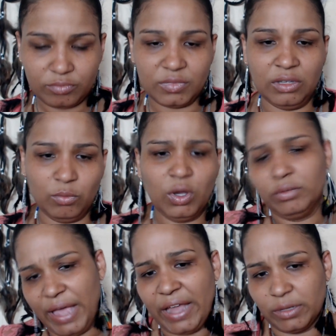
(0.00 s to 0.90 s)

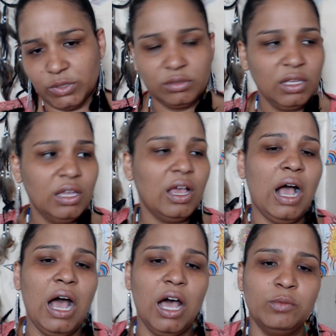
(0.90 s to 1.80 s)
well, animal.
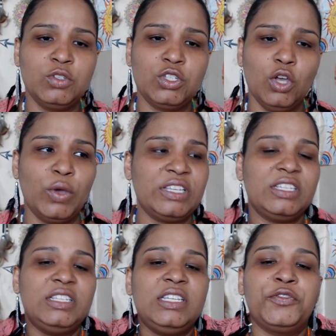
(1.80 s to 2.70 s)
So it's
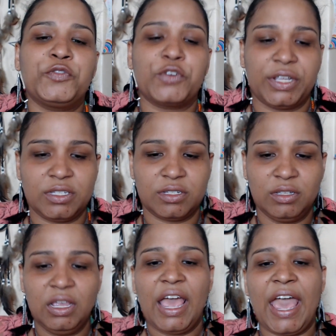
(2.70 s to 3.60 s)
different.
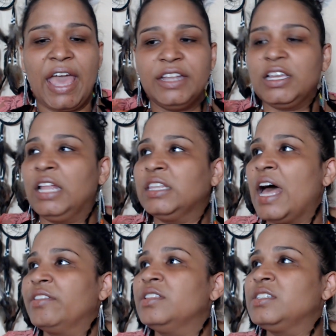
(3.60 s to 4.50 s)
And a lot
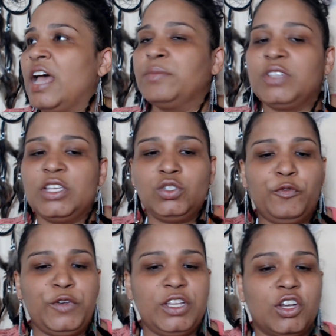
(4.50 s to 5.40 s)
of the times it's to
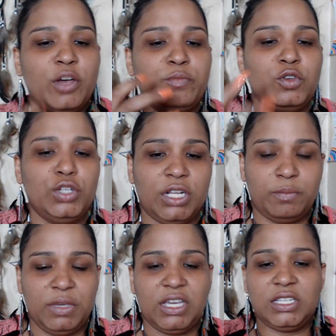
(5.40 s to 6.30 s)
feed a community
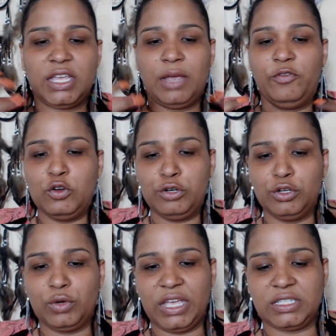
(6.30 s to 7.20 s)
because voodoo
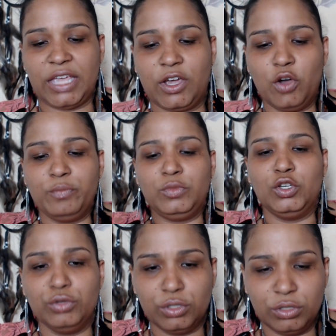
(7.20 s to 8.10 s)
is a
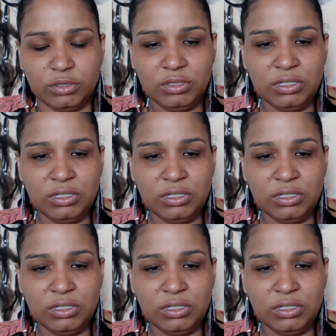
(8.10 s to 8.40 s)
communal